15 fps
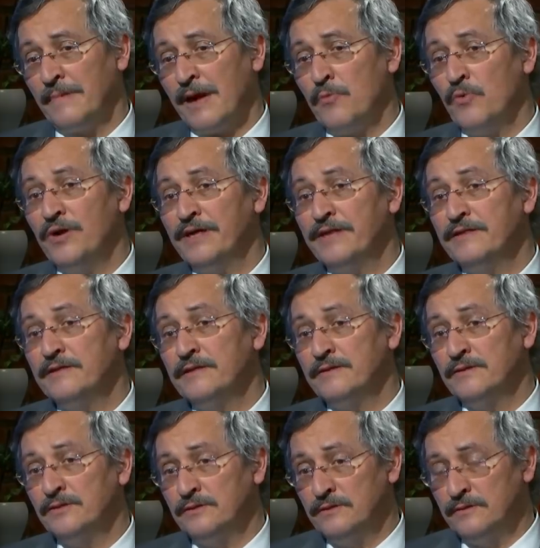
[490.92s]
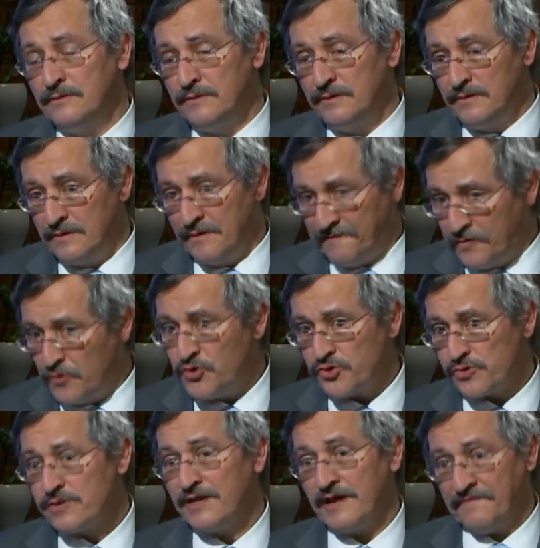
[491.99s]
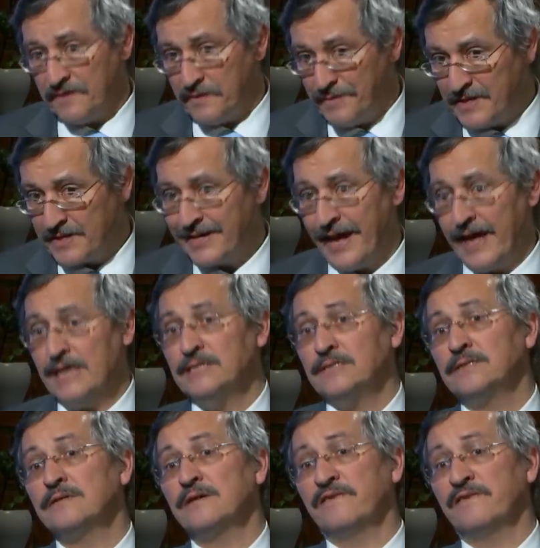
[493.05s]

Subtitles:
That will the future definitely be the case. The